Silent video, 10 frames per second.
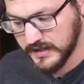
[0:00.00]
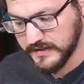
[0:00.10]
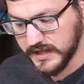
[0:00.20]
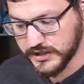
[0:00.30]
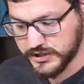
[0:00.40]

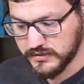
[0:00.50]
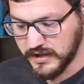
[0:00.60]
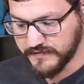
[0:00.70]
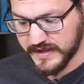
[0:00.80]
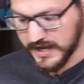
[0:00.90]
the issue
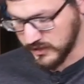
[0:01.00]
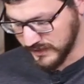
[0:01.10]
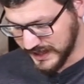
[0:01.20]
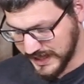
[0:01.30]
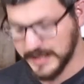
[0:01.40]
of that
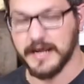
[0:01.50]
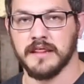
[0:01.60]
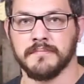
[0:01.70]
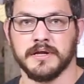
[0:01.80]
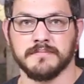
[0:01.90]
going in and out
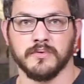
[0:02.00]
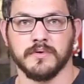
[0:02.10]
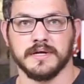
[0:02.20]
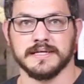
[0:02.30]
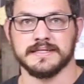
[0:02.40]
of the buddy
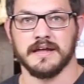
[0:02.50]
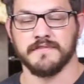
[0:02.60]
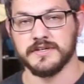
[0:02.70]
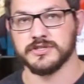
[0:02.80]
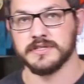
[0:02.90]
board is that
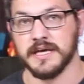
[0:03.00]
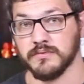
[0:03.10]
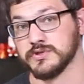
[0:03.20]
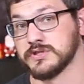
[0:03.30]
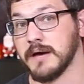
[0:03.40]
eventually
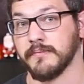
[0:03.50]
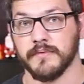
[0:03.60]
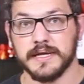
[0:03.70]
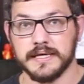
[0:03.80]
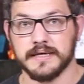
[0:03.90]
it will stop
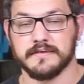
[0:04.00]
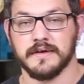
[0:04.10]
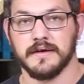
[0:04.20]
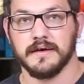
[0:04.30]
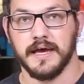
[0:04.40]
reading it,
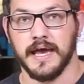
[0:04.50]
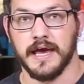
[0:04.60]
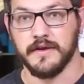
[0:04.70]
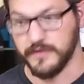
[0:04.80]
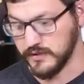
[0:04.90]

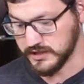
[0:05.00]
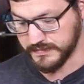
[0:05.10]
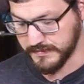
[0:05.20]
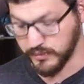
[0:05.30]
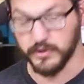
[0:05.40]
and the
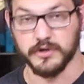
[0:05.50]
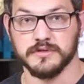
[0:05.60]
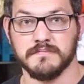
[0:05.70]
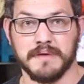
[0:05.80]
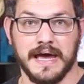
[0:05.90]
USB port
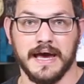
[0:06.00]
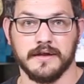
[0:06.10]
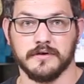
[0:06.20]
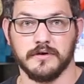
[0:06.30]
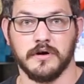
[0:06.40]
goes
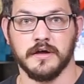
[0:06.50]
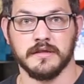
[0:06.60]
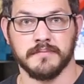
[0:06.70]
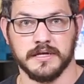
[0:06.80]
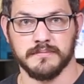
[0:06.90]
bad on
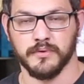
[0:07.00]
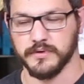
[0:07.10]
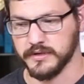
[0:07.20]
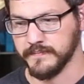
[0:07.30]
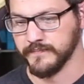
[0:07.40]
the buddy
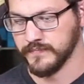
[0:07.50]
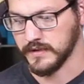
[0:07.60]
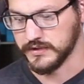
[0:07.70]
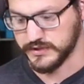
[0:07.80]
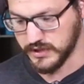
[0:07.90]
board.
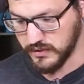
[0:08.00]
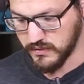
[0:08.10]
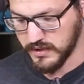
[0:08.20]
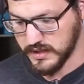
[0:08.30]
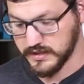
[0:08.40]

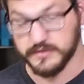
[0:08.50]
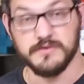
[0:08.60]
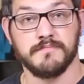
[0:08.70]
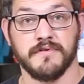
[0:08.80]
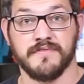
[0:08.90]
So
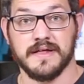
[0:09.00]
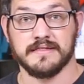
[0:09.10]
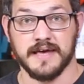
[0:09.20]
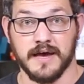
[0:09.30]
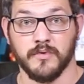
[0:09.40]
to
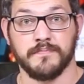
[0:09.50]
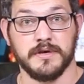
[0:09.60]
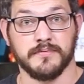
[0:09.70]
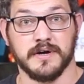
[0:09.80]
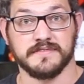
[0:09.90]
prevent that, what
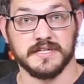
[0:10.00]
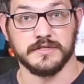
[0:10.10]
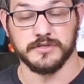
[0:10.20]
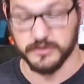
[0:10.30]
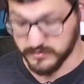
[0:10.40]
people have
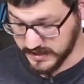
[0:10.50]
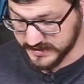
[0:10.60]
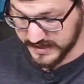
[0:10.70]
said to do is